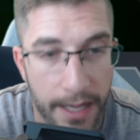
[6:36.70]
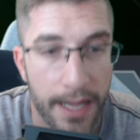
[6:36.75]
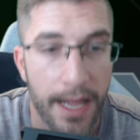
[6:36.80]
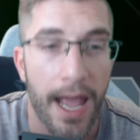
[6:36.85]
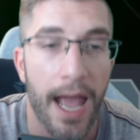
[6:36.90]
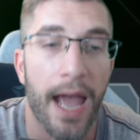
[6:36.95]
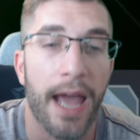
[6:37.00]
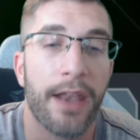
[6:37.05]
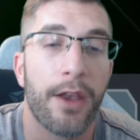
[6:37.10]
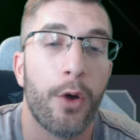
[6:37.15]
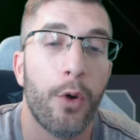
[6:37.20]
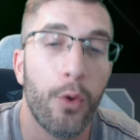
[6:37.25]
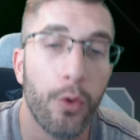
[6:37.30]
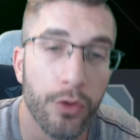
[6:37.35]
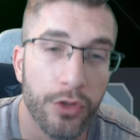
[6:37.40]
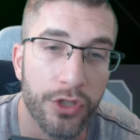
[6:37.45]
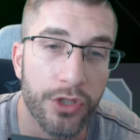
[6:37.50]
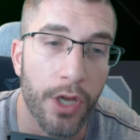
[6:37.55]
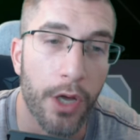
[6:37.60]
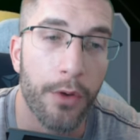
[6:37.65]
And
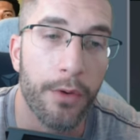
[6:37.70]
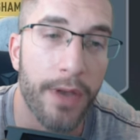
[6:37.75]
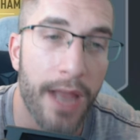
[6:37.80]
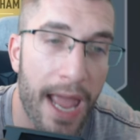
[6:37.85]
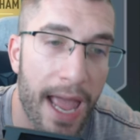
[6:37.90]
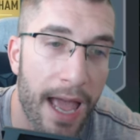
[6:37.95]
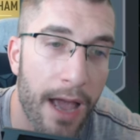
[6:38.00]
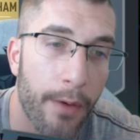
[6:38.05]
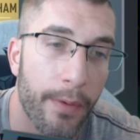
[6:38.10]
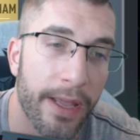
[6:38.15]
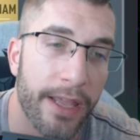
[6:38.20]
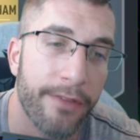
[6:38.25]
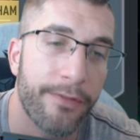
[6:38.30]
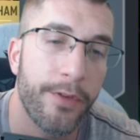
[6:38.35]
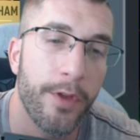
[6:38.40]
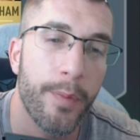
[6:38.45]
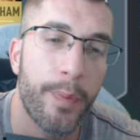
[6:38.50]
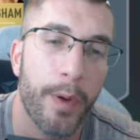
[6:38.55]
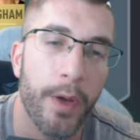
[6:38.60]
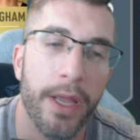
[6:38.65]
also now,
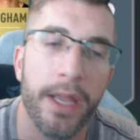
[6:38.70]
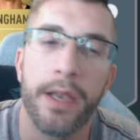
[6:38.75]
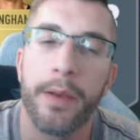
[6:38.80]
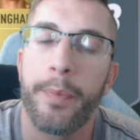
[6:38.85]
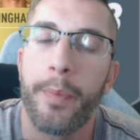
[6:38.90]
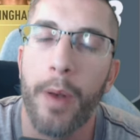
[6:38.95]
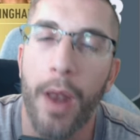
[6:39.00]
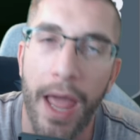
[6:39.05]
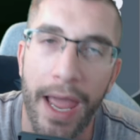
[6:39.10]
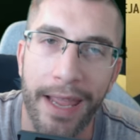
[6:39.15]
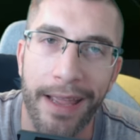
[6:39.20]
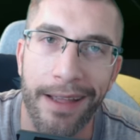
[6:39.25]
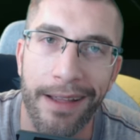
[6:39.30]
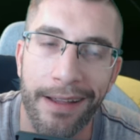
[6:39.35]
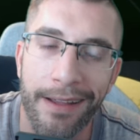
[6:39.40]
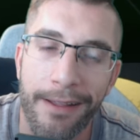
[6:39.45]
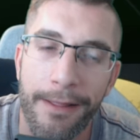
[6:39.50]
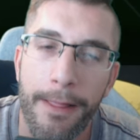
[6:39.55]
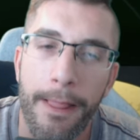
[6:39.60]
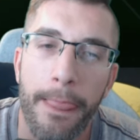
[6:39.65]
if you put in a
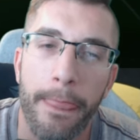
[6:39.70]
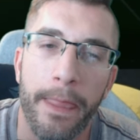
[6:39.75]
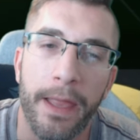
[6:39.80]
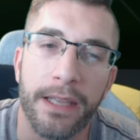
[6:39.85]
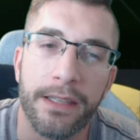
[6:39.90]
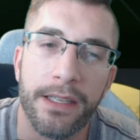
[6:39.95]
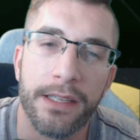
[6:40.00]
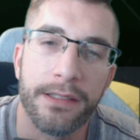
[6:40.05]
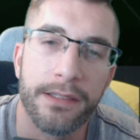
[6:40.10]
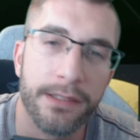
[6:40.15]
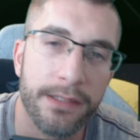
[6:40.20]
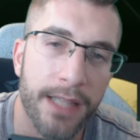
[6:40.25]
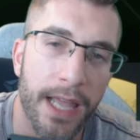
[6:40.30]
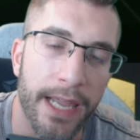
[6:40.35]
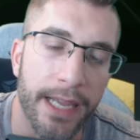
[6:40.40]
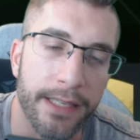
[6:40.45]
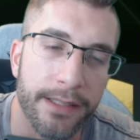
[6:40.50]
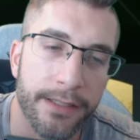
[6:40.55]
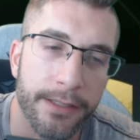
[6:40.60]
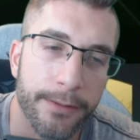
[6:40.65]
player, they did
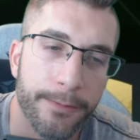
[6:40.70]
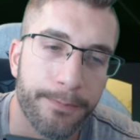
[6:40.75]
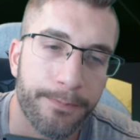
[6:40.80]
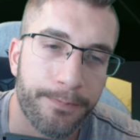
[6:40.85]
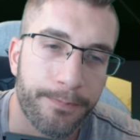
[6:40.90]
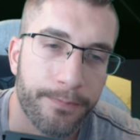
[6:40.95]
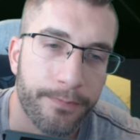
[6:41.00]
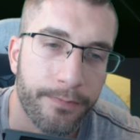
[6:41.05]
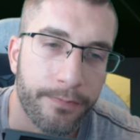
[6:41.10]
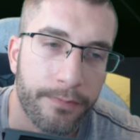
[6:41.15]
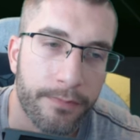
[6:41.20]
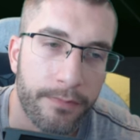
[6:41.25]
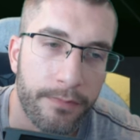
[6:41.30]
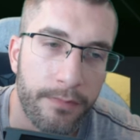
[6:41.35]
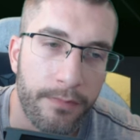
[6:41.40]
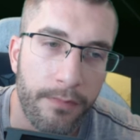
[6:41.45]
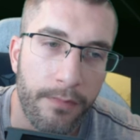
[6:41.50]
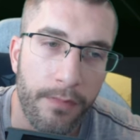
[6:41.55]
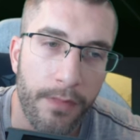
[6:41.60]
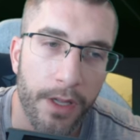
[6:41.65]
state,
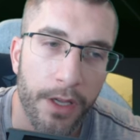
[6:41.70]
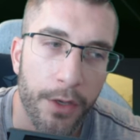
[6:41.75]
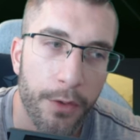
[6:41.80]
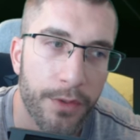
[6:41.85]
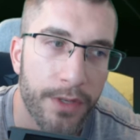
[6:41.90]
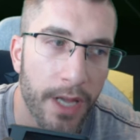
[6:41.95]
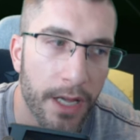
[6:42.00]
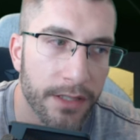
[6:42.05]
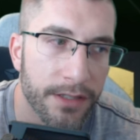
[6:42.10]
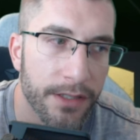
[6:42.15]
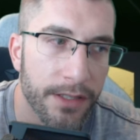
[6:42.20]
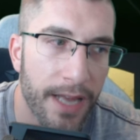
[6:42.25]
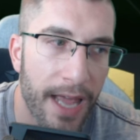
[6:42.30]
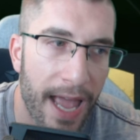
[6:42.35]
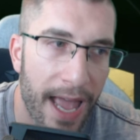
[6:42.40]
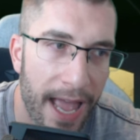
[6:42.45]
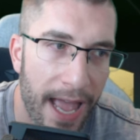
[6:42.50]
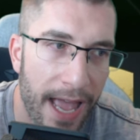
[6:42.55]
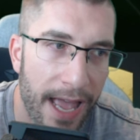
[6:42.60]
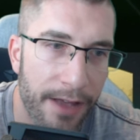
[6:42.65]
who doesn't
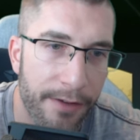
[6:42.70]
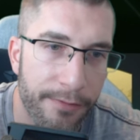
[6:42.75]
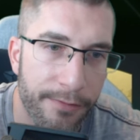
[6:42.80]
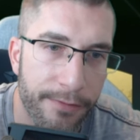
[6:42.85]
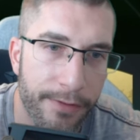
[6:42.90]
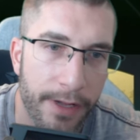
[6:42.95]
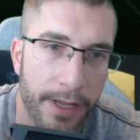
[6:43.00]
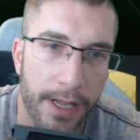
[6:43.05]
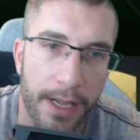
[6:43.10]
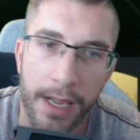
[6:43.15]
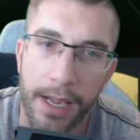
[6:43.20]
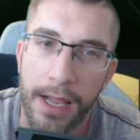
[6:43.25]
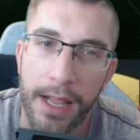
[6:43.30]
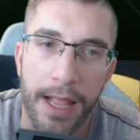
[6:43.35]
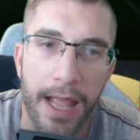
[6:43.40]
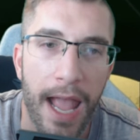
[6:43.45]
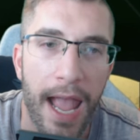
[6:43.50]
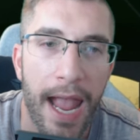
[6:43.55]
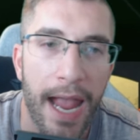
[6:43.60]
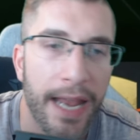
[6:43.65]
have
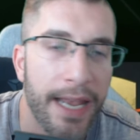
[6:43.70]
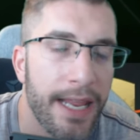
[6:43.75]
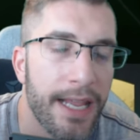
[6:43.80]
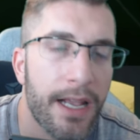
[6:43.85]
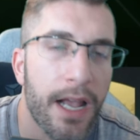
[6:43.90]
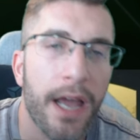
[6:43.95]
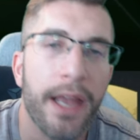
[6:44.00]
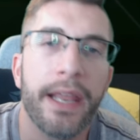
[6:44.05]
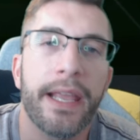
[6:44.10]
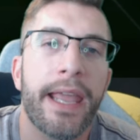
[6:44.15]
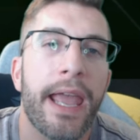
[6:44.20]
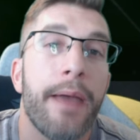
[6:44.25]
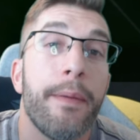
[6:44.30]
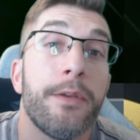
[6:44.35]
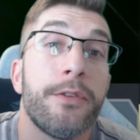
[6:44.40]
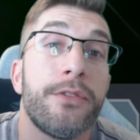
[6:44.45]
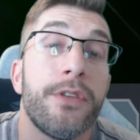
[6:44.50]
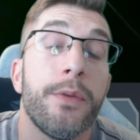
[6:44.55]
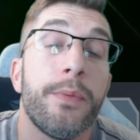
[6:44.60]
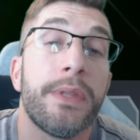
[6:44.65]
any kind of
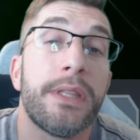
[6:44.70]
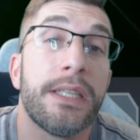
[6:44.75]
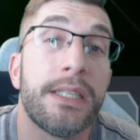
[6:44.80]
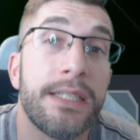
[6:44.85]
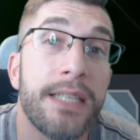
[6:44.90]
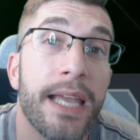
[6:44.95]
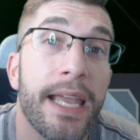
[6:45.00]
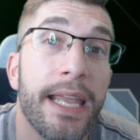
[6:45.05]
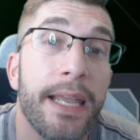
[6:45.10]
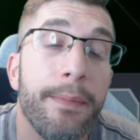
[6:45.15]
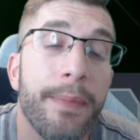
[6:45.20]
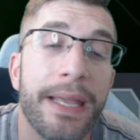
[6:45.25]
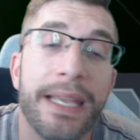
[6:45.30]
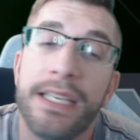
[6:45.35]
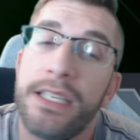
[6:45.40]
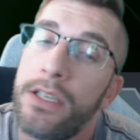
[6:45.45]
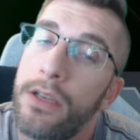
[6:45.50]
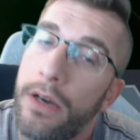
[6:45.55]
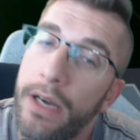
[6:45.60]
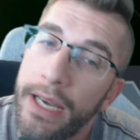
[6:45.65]
chemistry with the team,
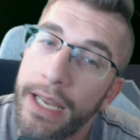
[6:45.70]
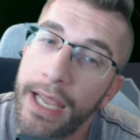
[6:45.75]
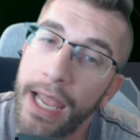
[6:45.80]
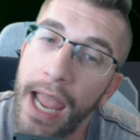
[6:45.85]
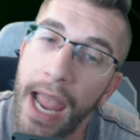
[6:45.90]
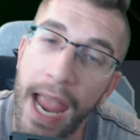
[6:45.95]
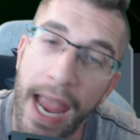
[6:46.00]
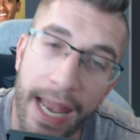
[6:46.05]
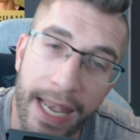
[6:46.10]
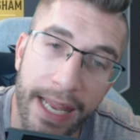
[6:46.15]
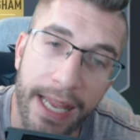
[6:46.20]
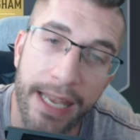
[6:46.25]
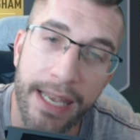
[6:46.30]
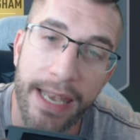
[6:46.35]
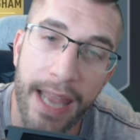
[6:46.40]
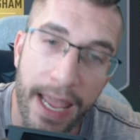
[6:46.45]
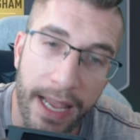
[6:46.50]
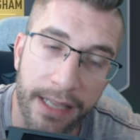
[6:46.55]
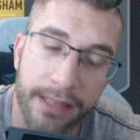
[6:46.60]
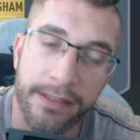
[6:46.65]
he's not going to get any
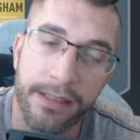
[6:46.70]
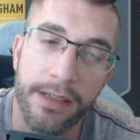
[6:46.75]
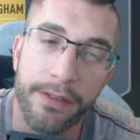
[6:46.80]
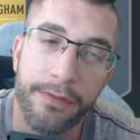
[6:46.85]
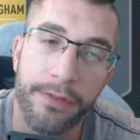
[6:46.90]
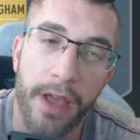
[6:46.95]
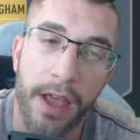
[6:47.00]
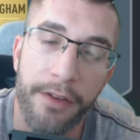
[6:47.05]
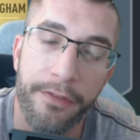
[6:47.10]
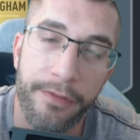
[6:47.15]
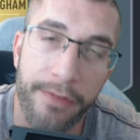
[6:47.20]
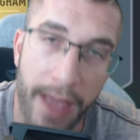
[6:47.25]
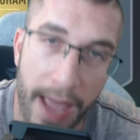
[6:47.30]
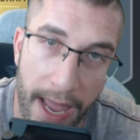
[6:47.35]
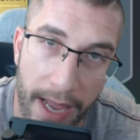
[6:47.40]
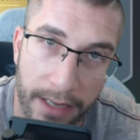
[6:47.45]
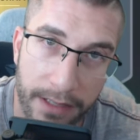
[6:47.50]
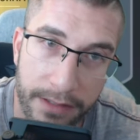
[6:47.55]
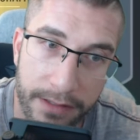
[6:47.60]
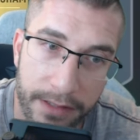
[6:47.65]
negative
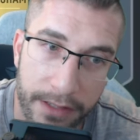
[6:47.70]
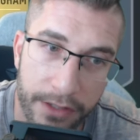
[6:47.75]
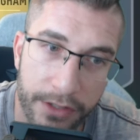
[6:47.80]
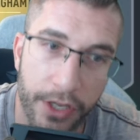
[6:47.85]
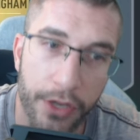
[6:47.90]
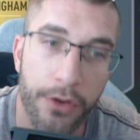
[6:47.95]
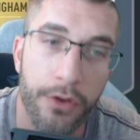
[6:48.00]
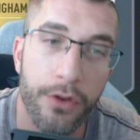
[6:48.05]
effects. So you